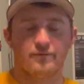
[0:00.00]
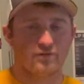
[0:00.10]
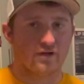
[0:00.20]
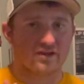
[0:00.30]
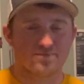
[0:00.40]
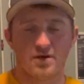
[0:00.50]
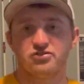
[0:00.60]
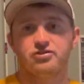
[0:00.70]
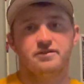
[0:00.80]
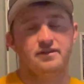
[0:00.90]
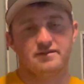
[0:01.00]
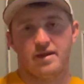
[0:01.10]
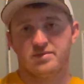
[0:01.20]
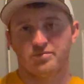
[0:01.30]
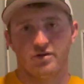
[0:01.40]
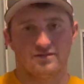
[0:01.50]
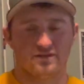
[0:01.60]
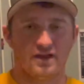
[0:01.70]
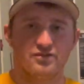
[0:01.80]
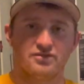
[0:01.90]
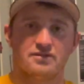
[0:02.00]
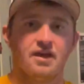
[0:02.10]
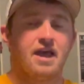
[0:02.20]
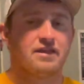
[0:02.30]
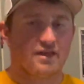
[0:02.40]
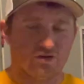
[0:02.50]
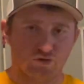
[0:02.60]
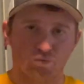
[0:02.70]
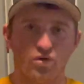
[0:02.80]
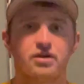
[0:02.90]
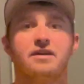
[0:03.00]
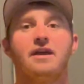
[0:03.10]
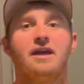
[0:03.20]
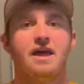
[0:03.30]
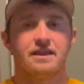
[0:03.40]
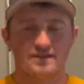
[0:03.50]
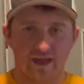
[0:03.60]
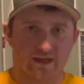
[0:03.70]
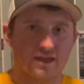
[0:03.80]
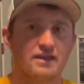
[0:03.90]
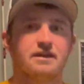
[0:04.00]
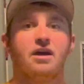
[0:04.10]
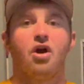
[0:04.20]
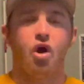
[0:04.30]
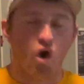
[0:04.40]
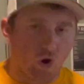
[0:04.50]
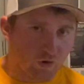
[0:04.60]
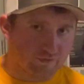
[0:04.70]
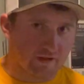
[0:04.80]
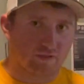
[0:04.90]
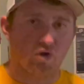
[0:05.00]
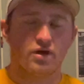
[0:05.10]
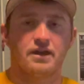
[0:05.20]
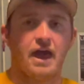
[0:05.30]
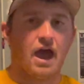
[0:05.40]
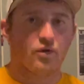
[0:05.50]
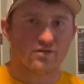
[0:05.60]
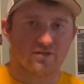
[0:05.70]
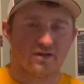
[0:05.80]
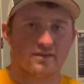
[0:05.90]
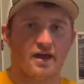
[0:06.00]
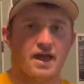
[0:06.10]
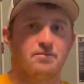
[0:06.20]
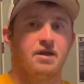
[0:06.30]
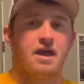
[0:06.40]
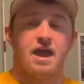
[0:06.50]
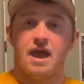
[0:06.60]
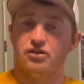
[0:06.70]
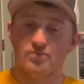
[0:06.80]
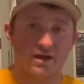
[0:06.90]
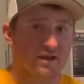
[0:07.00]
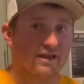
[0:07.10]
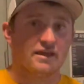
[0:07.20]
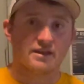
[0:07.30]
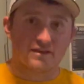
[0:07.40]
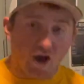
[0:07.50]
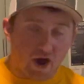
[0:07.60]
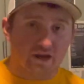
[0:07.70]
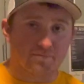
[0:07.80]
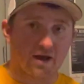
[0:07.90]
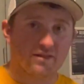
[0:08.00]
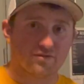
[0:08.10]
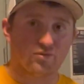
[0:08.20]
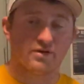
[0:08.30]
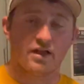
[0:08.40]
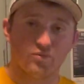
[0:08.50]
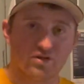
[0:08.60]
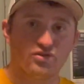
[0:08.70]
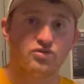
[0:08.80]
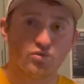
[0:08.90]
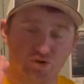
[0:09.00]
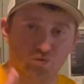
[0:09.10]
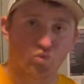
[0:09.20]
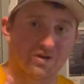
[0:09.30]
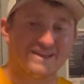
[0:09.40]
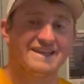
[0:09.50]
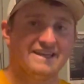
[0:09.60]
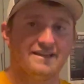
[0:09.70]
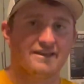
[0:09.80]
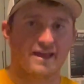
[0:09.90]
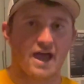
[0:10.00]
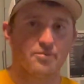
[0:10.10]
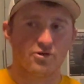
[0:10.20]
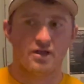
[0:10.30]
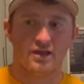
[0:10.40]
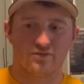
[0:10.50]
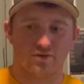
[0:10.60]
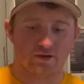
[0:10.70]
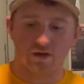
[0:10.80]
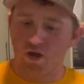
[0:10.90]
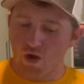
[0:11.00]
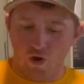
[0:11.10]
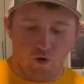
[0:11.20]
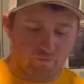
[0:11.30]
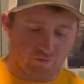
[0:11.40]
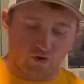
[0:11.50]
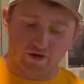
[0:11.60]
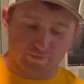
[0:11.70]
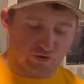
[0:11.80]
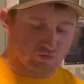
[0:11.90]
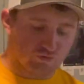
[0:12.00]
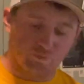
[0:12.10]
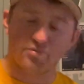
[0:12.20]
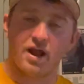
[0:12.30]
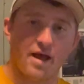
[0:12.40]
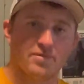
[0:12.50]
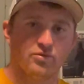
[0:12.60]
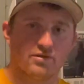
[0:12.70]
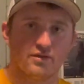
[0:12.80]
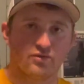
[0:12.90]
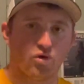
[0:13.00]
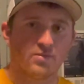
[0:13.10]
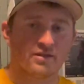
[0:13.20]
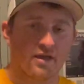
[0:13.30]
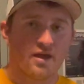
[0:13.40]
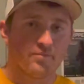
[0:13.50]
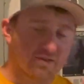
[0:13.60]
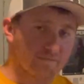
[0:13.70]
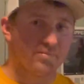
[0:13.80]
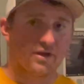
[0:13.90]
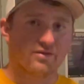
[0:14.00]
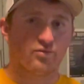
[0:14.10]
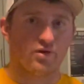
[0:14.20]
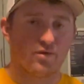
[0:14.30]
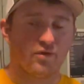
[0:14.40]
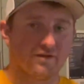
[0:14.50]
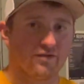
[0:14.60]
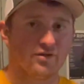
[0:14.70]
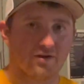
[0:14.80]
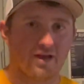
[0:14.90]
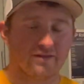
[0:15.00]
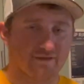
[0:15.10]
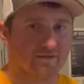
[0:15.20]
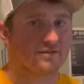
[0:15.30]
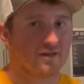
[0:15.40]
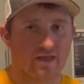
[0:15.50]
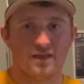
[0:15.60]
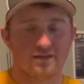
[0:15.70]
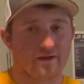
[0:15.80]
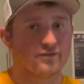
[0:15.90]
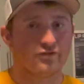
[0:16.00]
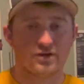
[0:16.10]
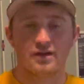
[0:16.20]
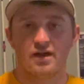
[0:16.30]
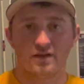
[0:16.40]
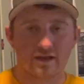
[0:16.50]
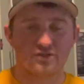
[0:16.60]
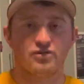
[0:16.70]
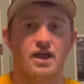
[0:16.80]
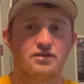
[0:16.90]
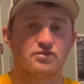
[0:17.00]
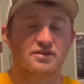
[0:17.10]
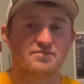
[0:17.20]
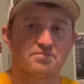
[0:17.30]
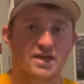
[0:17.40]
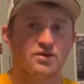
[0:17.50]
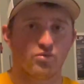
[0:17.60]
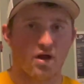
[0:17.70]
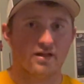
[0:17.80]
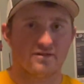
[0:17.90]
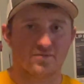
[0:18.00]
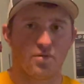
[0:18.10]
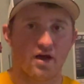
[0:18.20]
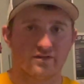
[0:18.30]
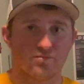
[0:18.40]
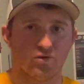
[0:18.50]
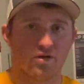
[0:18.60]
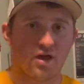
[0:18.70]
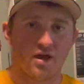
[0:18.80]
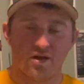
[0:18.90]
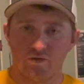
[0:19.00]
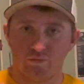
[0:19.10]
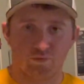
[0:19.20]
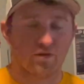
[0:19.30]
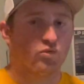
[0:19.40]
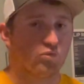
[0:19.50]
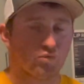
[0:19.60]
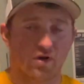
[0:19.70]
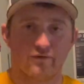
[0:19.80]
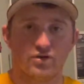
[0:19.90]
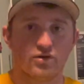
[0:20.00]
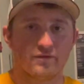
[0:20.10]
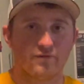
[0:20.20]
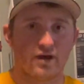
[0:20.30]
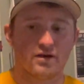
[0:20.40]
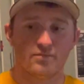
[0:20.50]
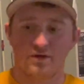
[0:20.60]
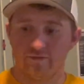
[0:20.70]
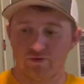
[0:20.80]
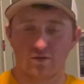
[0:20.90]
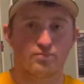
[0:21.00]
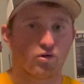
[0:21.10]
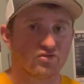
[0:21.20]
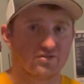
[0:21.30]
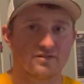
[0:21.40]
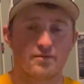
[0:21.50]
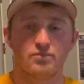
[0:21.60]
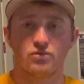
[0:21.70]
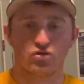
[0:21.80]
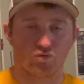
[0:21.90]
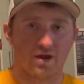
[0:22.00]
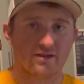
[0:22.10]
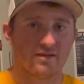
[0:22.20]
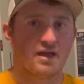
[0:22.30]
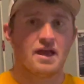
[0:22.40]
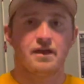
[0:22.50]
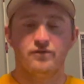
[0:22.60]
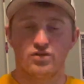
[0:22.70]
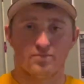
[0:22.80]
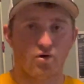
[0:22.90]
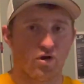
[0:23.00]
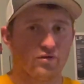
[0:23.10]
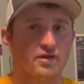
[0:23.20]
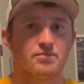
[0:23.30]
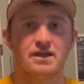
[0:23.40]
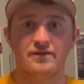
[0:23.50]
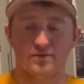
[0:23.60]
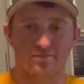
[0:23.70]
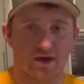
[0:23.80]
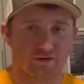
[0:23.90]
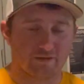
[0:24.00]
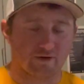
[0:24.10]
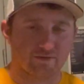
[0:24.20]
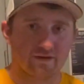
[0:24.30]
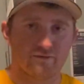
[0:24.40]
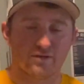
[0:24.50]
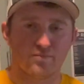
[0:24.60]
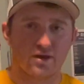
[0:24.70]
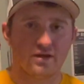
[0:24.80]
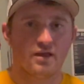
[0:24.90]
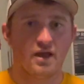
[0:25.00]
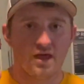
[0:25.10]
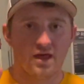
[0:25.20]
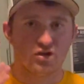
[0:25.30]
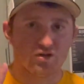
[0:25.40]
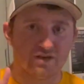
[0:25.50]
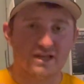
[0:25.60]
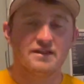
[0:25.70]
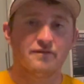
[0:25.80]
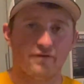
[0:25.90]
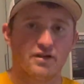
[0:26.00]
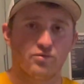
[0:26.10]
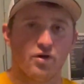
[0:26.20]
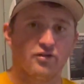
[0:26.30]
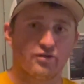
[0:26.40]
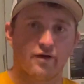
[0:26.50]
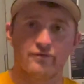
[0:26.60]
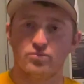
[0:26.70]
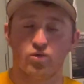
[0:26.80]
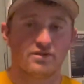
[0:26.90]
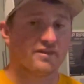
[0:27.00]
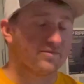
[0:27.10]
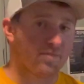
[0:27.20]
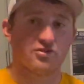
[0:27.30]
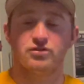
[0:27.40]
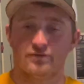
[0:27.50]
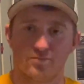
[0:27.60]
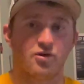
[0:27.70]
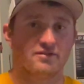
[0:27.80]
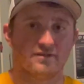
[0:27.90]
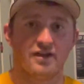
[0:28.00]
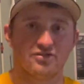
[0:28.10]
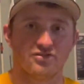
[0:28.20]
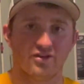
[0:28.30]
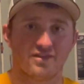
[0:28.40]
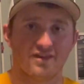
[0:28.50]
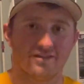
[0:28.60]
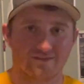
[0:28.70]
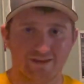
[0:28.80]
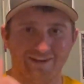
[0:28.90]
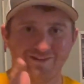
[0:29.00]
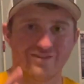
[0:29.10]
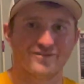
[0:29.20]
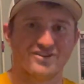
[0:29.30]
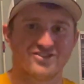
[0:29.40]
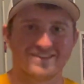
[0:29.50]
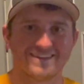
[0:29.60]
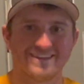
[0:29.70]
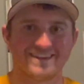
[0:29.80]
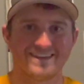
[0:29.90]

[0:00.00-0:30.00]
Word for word: comfort, especially these types of presentations that you're working it day in, all day long, hours on a time, and you might not get a ton of bites doing it. And when you do, you really need to capitalize on it. Overall, I've been super happy with this omen. But the big story I want to tell you guys is definitely get your hands on as many rods as possible wherever you can find them. If you can purchase them, great. If you can borrow them, even better. That'll save you the money. You need to find the rod you're comfortable with, especially for presentations like this. Good fishing.